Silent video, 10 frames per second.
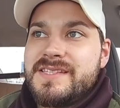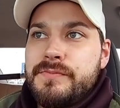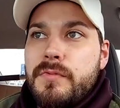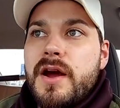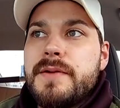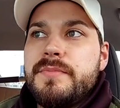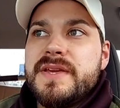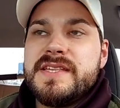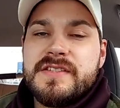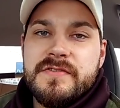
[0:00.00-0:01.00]
The one
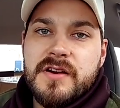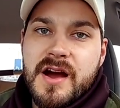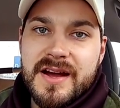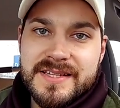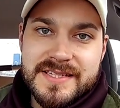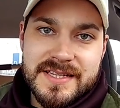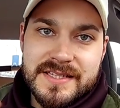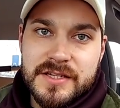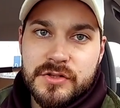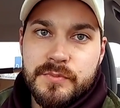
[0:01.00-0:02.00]
piece of
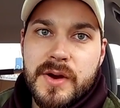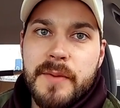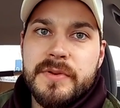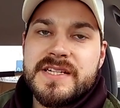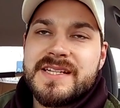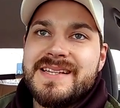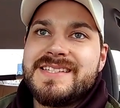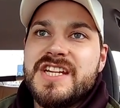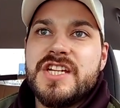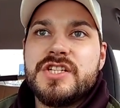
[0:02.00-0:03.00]
content that you publish can
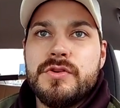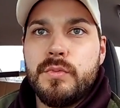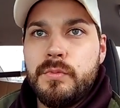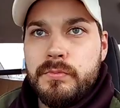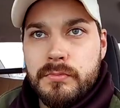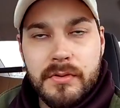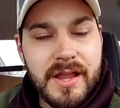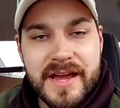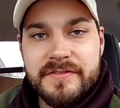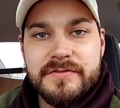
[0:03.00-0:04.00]
change your
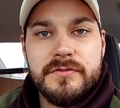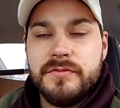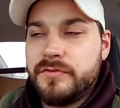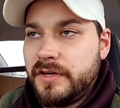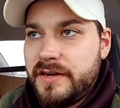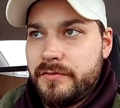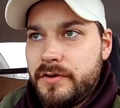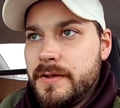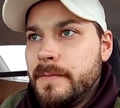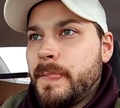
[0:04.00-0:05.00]
life
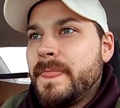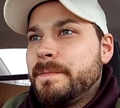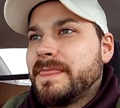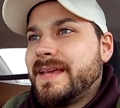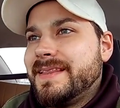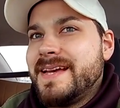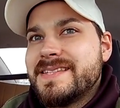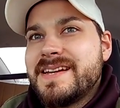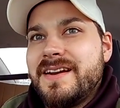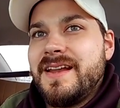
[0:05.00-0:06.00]
forever. And
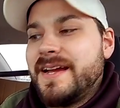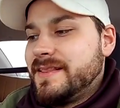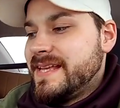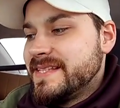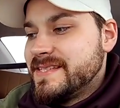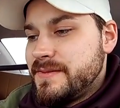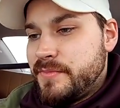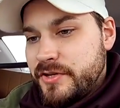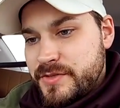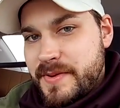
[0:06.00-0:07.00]
that's kind of like, that's the
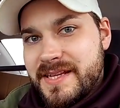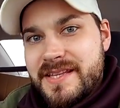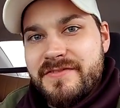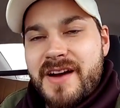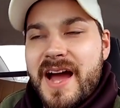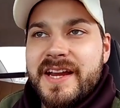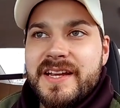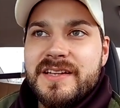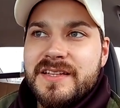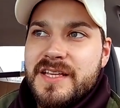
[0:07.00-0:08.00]
perspective
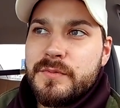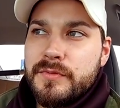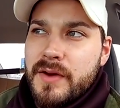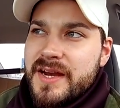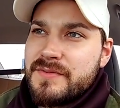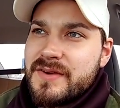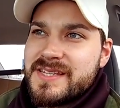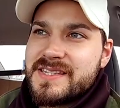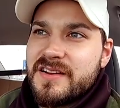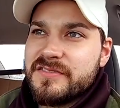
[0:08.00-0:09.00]
I keep reminding
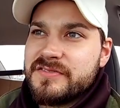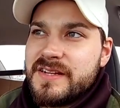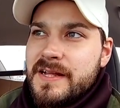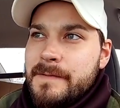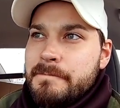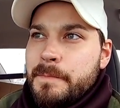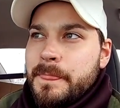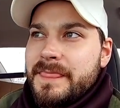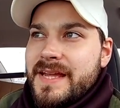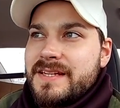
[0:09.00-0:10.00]
myself,
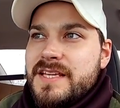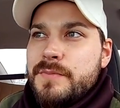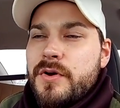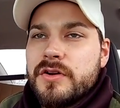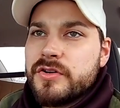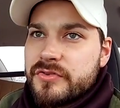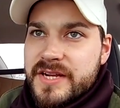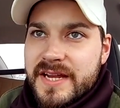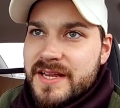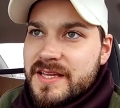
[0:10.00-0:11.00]
that keep on
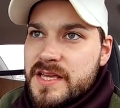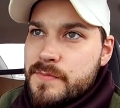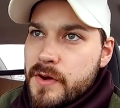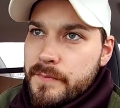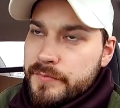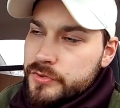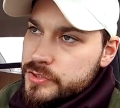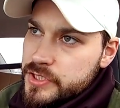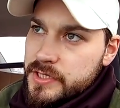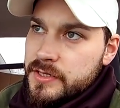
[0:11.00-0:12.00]
creating, keep on
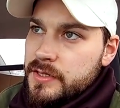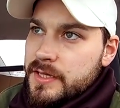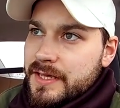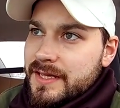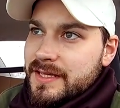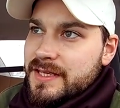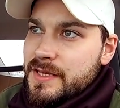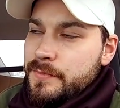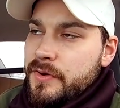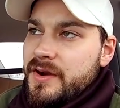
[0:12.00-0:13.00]
pushing,
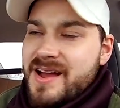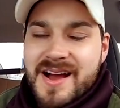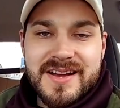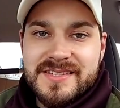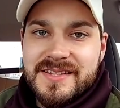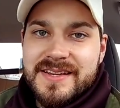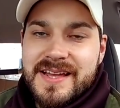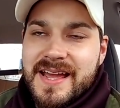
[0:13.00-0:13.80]
keep on hustling,